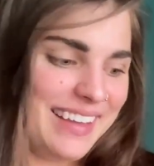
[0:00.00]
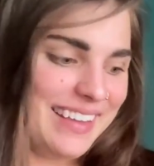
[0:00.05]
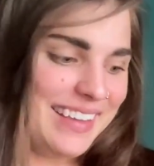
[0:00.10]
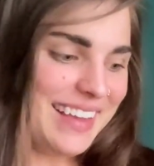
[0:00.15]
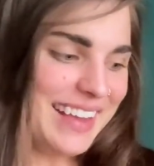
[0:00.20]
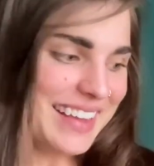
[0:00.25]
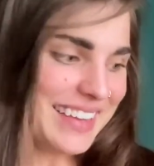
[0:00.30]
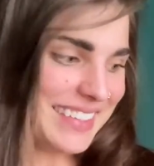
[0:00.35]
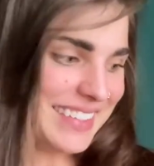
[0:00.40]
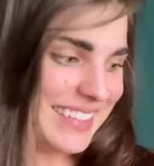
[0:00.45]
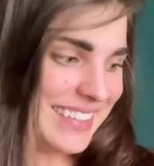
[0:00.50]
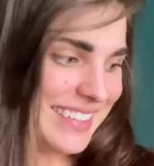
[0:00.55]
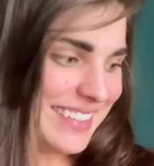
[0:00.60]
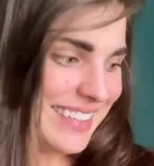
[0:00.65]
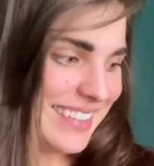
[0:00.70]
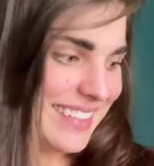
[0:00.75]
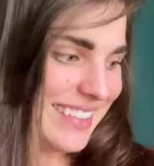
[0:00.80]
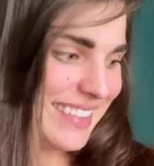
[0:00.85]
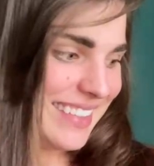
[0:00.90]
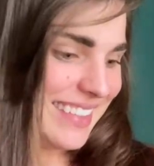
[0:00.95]
yes,
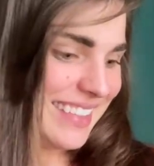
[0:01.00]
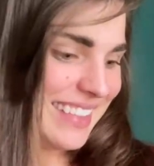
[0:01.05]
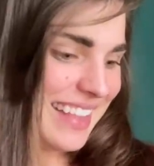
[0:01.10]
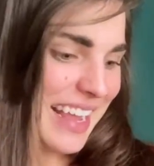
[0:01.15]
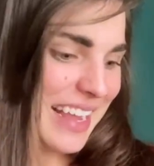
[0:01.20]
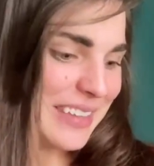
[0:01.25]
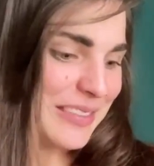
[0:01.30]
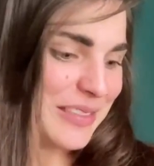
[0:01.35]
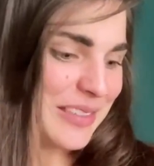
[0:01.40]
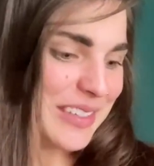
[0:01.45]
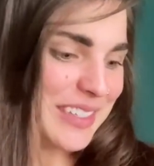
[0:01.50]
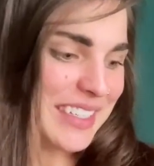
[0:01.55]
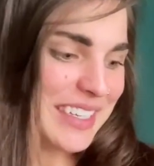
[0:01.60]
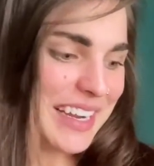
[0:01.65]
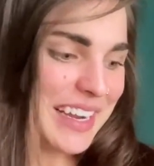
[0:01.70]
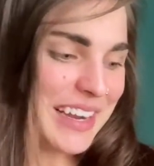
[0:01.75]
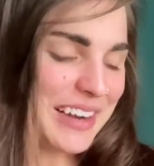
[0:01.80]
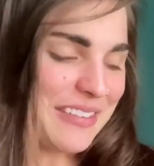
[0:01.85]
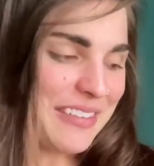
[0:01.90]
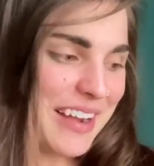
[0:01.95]
thanks for
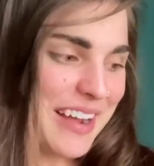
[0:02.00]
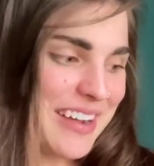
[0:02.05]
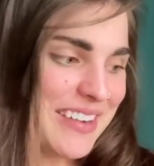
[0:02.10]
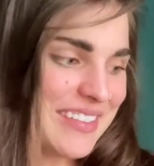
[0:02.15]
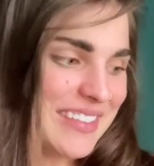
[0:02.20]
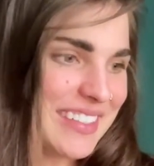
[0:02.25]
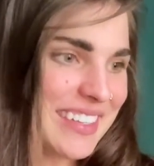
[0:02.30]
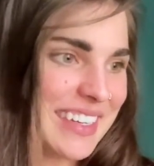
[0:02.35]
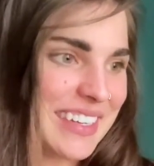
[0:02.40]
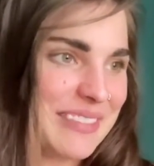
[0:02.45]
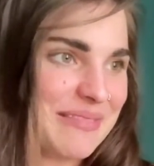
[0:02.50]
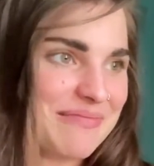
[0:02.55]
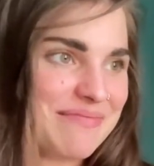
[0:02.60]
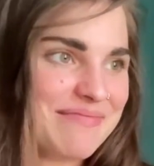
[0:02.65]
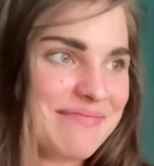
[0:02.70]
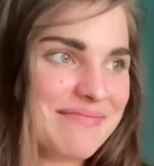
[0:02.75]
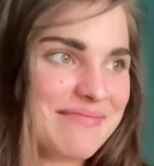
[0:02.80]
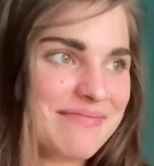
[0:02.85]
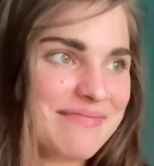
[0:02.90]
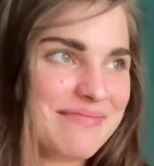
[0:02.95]
sticking around, and
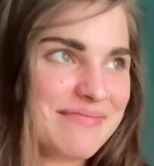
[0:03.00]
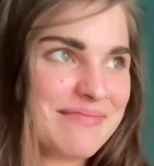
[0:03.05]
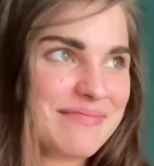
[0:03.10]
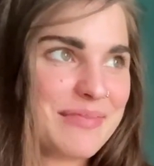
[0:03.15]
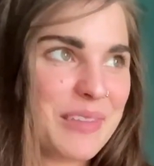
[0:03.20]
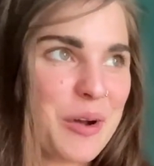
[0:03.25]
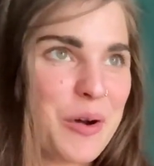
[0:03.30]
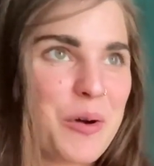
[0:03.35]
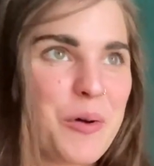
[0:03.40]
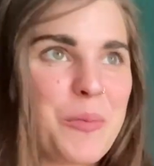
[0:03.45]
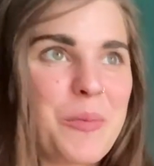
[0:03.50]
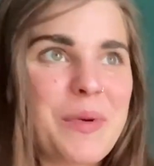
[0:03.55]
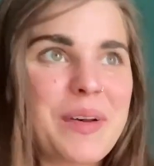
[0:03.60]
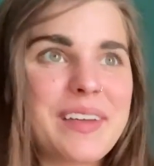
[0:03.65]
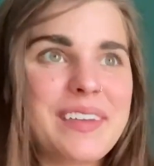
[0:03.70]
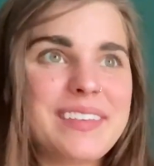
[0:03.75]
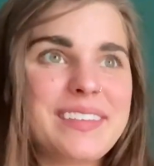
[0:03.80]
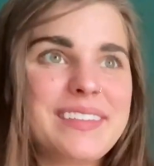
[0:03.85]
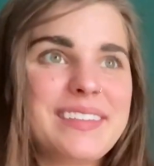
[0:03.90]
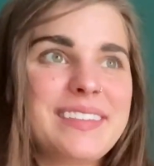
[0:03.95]
hope
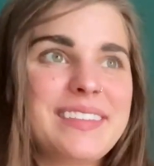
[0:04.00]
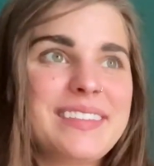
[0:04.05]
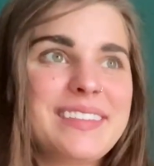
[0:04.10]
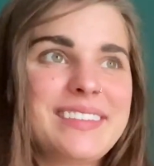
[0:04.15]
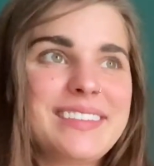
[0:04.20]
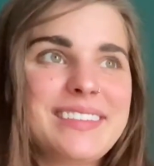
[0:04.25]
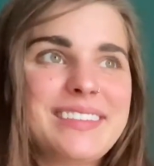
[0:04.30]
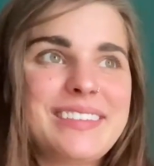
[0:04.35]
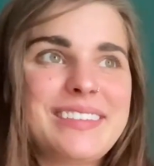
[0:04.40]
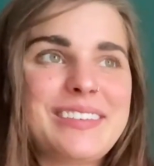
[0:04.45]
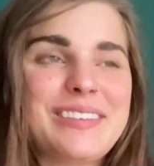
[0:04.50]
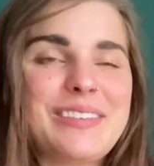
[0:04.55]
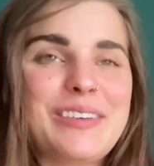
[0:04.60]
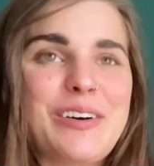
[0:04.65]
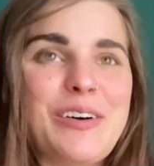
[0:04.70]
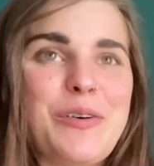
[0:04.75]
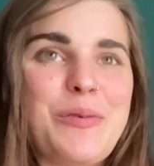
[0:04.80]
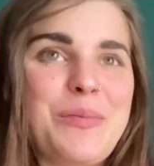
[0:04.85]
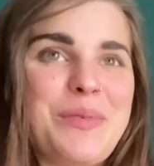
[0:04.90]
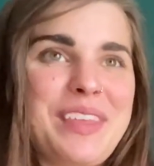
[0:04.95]

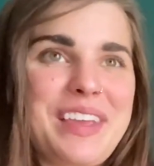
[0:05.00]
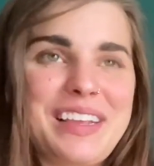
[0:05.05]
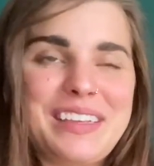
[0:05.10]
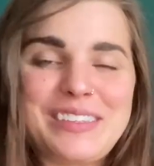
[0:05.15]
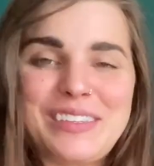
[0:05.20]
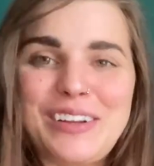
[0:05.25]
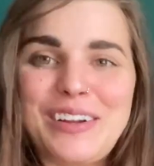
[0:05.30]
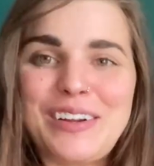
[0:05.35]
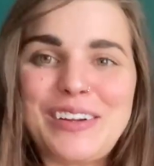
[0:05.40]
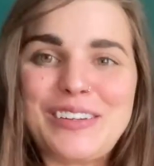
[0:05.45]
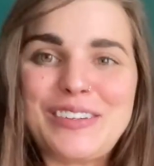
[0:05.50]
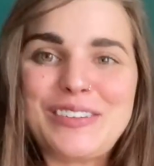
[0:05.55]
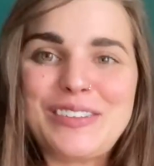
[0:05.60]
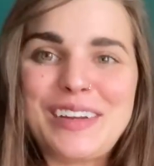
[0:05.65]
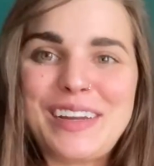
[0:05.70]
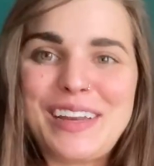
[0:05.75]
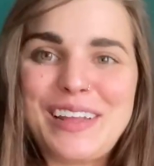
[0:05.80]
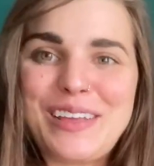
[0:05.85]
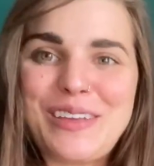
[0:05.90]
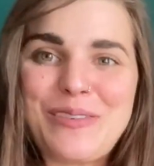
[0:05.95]
things are
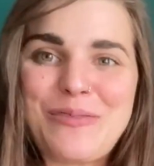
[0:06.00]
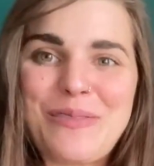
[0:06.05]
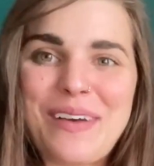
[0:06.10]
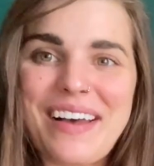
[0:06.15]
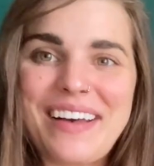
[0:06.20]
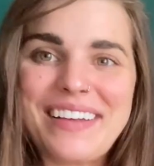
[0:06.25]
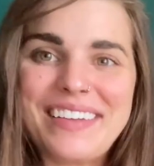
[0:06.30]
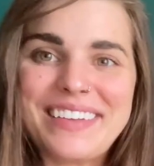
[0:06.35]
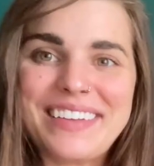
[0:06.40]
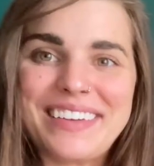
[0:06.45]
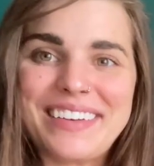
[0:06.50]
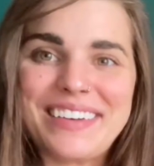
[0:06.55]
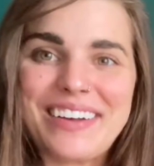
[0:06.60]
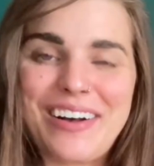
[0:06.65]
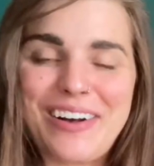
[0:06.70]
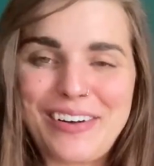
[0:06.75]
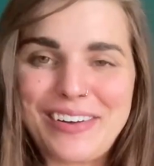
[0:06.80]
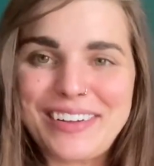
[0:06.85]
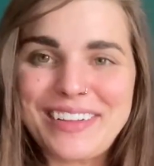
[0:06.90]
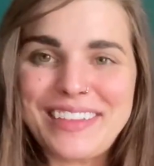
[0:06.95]
treating you well and
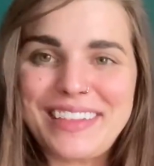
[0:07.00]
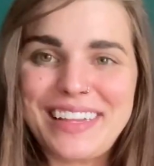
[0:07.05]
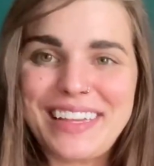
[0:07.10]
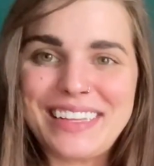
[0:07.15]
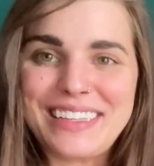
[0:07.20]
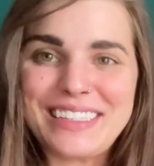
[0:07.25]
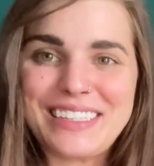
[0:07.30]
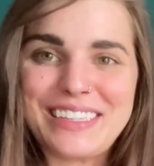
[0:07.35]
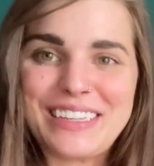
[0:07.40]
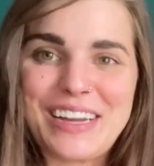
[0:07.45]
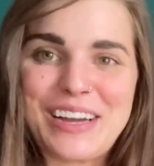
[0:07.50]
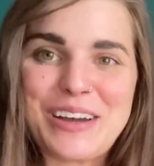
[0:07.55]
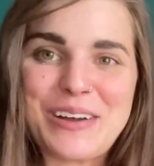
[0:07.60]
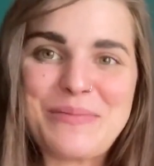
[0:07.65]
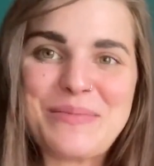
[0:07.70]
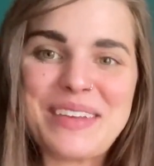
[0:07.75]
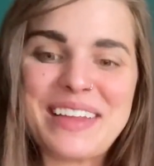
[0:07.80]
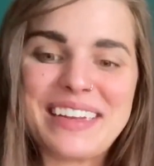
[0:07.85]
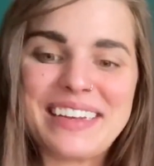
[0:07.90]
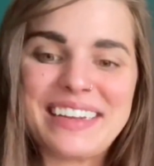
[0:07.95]
all good things to
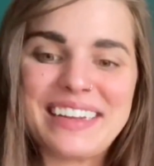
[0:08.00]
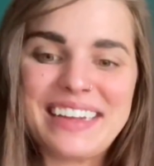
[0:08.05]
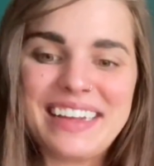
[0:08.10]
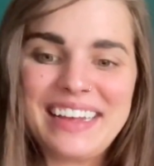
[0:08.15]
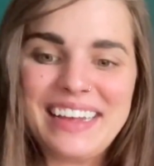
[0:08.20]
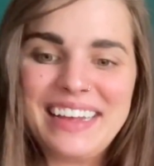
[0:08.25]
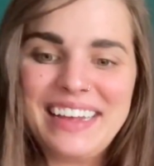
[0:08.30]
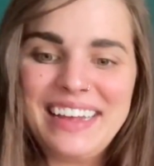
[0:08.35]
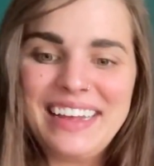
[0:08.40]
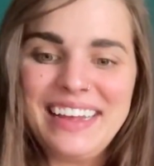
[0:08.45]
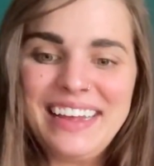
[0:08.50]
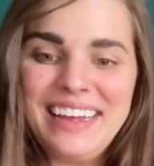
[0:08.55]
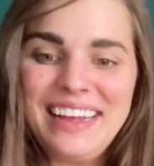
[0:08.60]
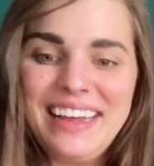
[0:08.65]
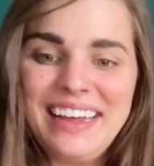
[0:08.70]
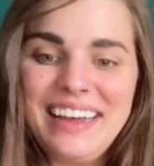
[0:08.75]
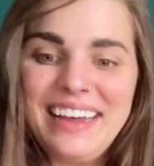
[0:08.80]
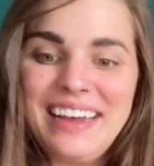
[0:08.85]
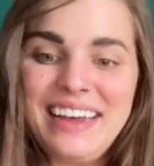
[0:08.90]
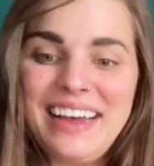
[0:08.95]
come, and
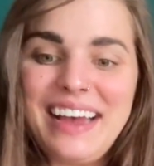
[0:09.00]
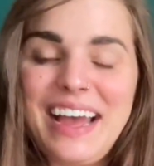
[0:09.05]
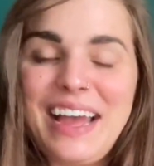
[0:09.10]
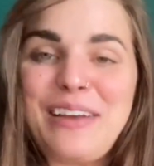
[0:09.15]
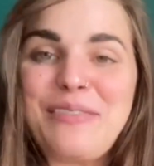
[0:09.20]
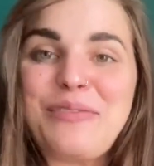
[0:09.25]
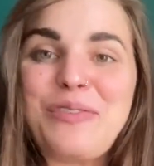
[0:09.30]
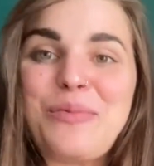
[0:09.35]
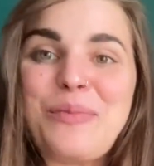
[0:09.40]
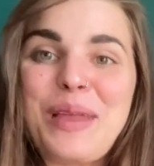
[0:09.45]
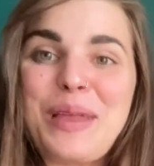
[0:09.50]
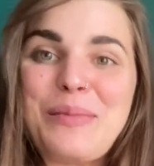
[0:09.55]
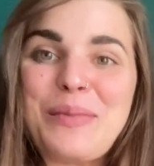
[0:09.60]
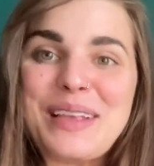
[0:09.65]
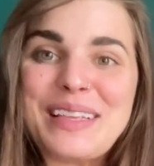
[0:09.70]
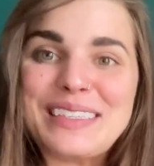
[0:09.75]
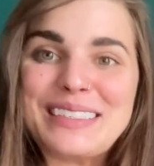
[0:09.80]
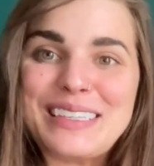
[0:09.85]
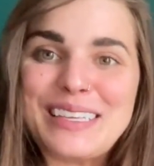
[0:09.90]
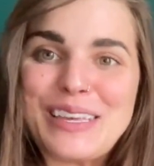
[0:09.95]
I will maybe
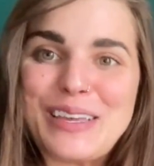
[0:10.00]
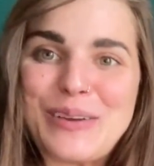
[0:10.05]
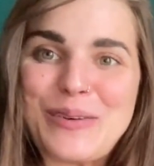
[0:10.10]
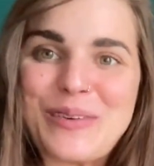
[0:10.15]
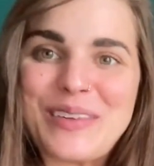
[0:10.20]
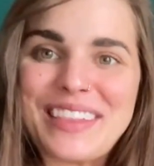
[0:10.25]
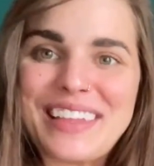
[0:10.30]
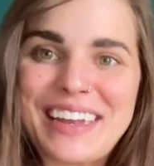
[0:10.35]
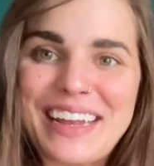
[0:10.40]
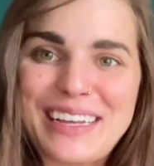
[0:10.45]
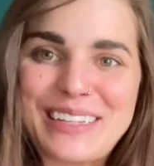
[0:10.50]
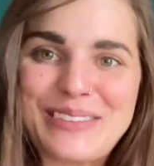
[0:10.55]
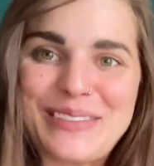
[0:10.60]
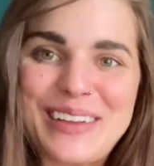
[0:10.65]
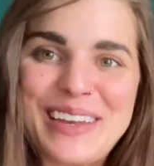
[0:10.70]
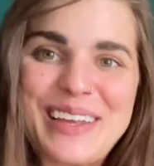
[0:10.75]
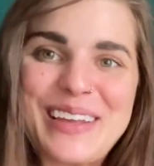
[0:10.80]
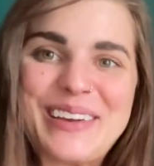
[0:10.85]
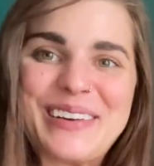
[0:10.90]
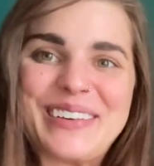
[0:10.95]
see you in the next
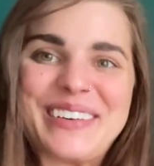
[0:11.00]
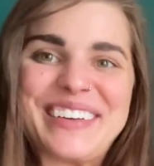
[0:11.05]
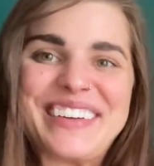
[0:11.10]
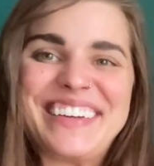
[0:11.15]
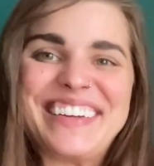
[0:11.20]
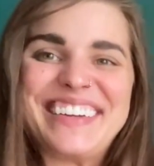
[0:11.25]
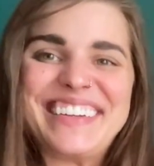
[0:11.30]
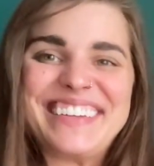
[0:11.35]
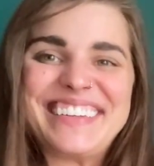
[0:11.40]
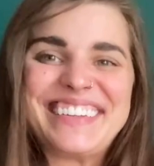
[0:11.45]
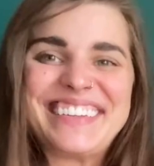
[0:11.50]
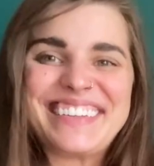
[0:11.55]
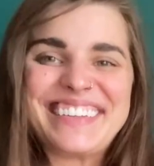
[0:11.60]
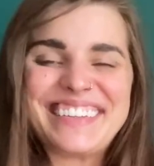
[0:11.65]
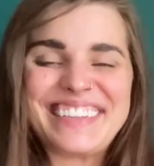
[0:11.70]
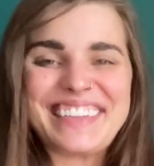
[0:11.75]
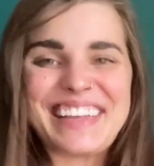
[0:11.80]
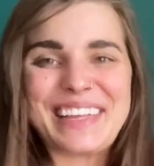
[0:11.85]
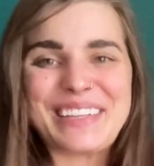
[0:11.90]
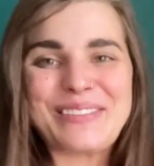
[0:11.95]
video.
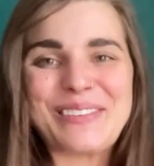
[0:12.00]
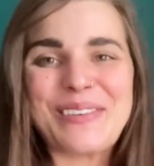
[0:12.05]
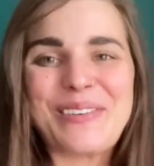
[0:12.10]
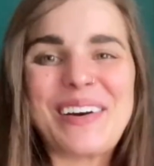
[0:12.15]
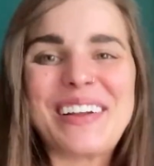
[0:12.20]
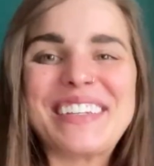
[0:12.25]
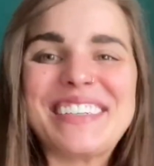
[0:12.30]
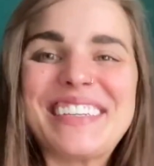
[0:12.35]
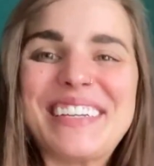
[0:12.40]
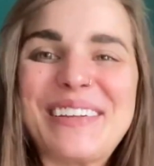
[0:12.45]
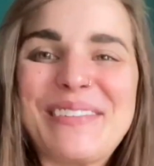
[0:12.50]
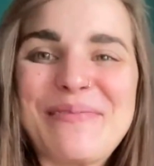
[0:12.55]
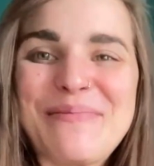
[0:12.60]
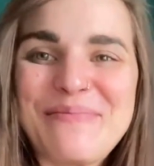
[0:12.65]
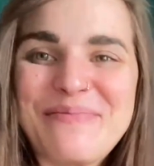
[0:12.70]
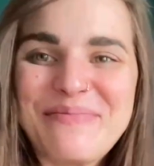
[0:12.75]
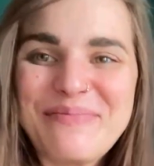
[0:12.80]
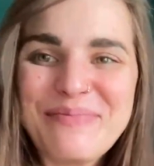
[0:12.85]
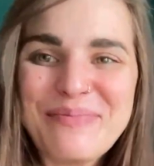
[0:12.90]
Thanks for watching.